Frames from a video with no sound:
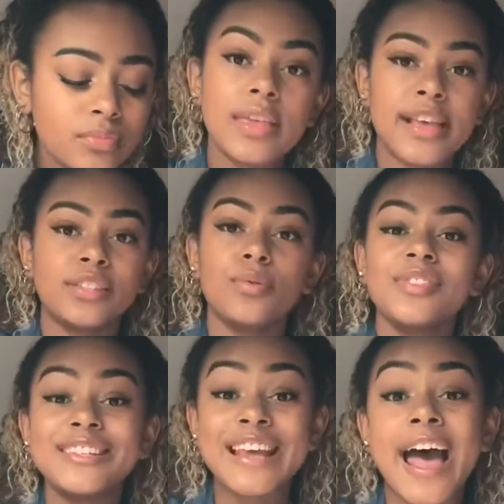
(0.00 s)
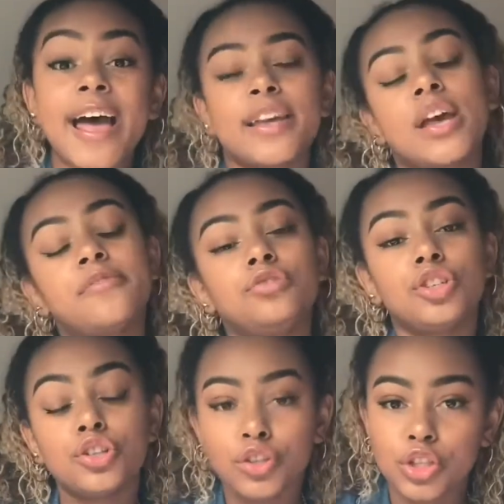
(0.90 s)
Yeah, so on the day you have to
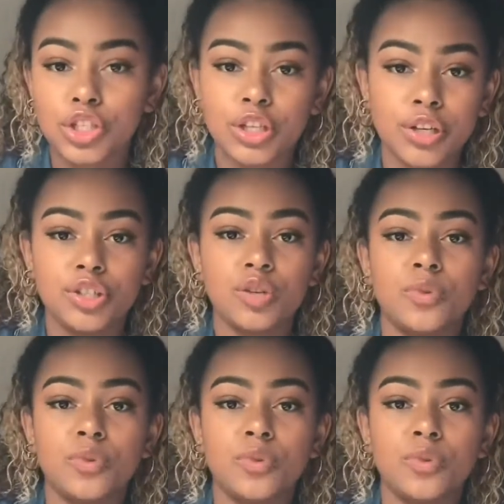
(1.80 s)
drink another solution,